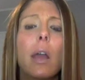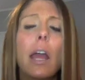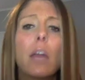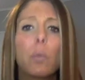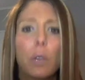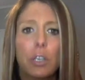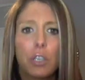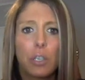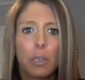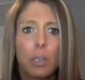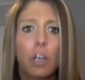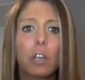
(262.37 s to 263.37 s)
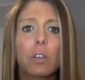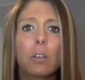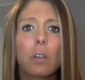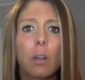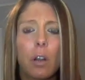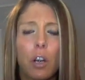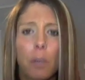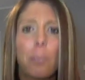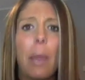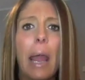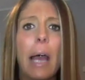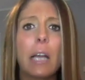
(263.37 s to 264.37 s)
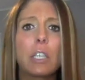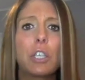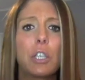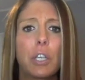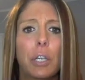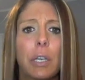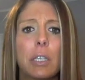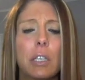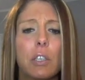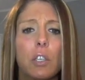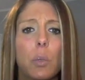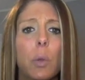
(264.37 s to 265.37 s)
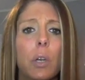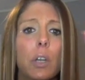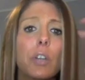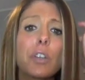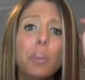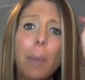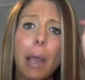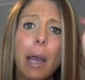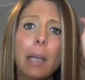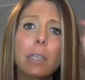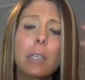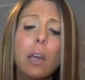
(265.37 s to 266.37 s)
and when her badge turns into an Earth pass,